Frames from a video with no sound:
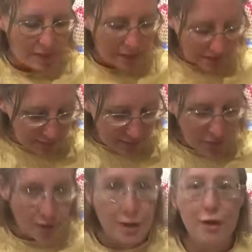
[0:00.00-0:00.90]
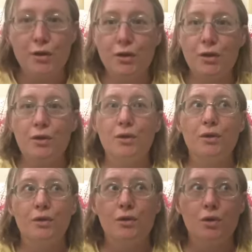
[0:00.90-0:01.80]
This is on a
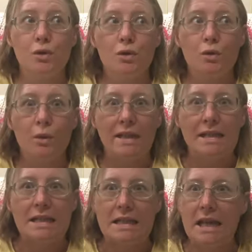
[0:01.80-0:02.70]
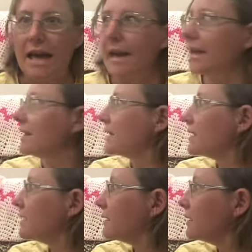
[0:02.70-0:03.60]
28.
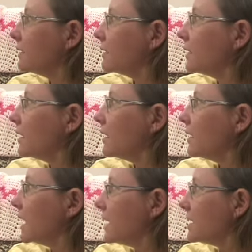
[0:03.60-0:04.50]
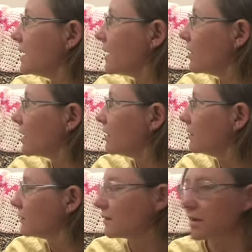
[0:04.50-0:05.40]
The internet got, oh,
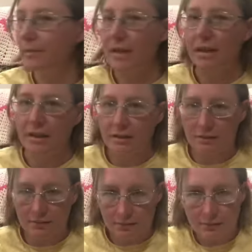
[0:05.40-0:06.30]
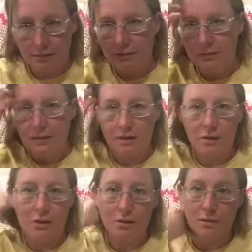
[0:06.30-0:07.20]
it's Michaela.
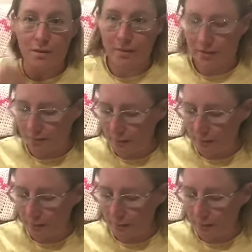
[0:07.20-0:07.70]
Thought it was weird.